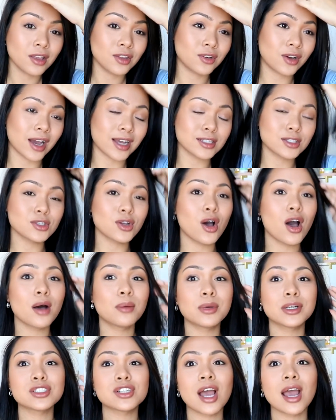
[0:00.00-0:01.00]
You guys know
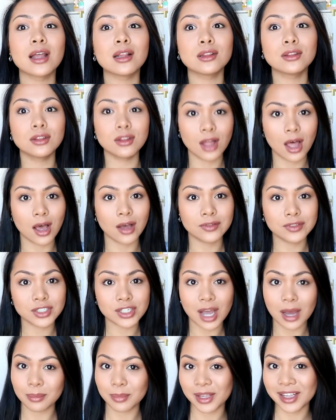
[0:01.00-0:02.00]
how much I love
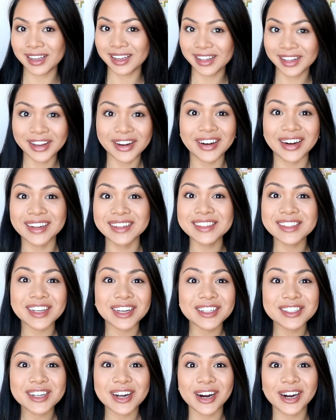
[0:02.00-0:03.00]
shopping clearance
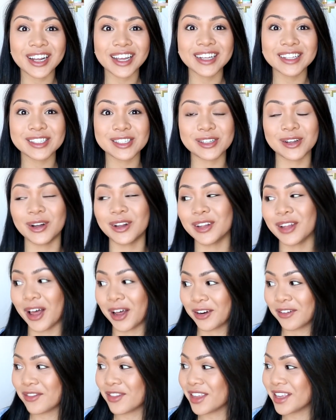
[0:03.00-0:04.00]
at Target so a
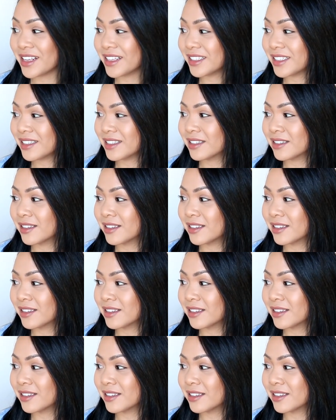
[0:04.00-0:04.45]
lot of these,